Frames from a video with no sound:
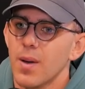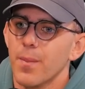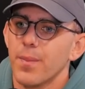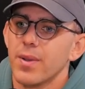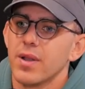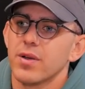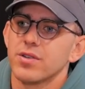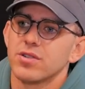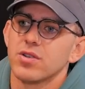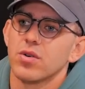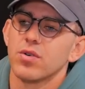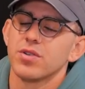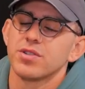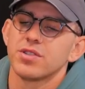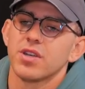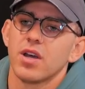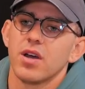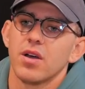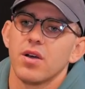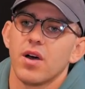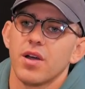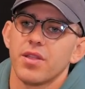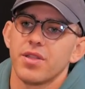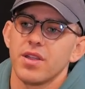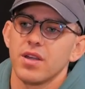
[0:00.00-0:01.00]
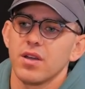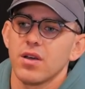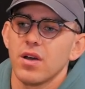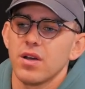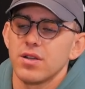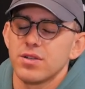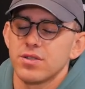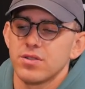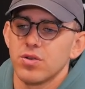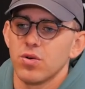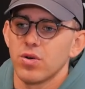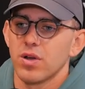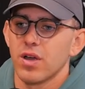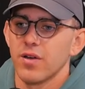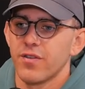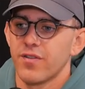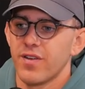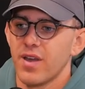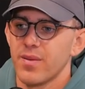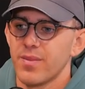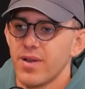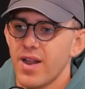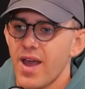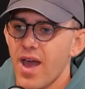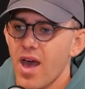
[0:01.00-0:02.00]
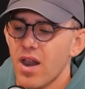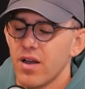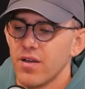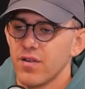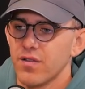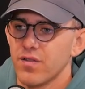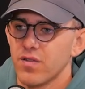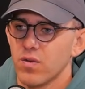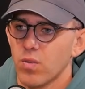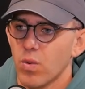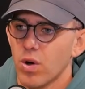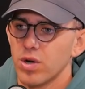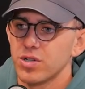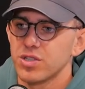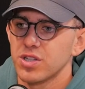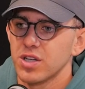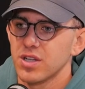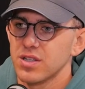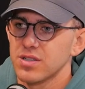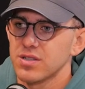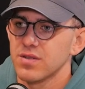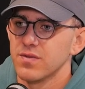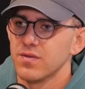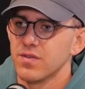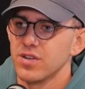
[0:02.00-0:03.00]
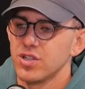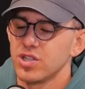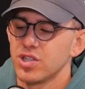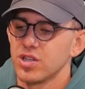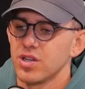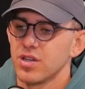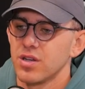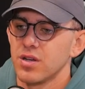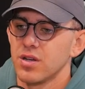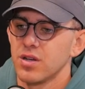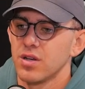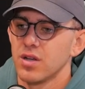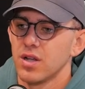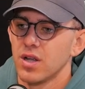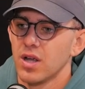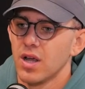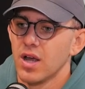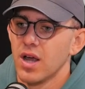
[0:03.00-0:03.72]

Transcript: there was also, I think I took a fair bit out of watching some vision